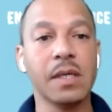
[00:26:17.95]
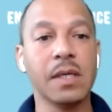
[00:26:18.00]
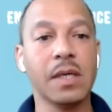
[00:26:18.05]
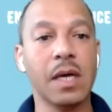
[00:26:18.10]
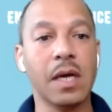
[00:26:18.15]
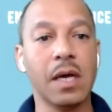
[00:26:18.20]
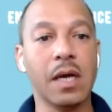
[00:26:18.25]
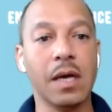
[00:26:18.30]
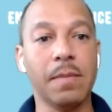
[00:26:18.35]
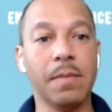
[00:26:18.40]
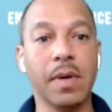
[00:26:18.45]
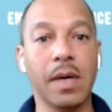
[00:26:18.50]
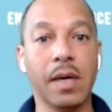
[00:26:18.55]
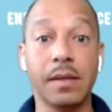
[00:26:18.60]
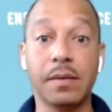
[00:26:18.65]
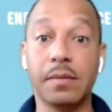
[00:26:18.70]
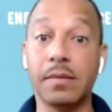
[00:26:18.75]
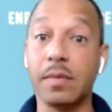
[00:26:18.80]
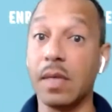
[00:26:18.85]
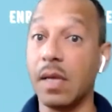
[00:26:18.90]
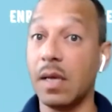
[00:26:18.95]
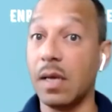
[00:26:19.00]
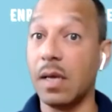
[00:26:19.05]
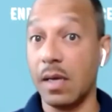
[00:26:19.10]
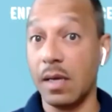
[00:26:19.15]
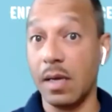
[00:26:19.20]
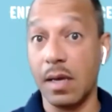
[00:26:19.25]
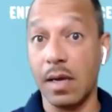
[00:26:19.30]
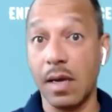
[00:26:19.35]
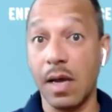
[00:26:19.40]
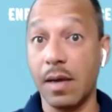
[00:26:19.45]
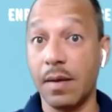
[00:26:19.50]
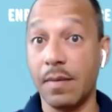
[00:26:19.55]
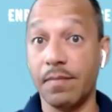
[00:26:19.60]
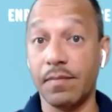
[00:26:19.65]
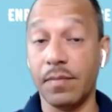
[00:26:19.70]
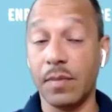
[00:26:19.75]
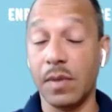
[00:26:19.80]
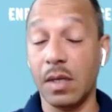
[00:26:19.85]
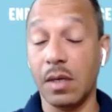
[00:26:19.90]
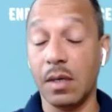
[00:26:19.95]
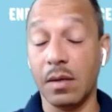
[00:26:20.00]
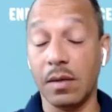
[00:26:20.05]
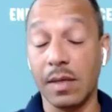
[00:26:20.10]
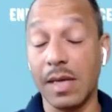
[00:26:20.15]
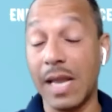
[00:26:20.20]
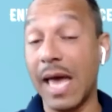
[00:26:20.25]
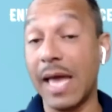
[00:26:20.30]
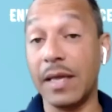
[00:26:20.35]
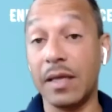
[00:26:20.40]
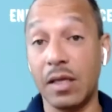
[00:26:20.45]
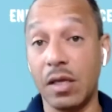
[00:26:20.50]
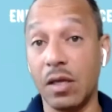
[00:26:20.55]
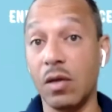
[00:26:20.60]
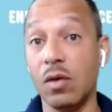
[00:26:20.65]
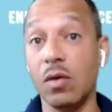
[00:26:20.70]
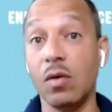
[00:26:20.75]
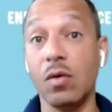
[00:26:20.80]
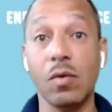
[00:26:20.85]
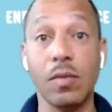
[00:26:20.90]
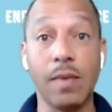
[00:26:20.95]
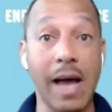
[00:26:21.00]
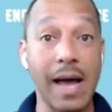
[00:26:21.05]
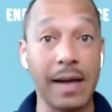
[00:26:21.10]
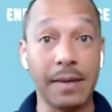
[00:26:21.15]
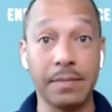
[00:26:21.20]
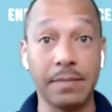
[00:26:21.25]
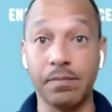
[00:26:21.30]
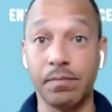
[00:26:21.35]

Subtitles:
But like you, I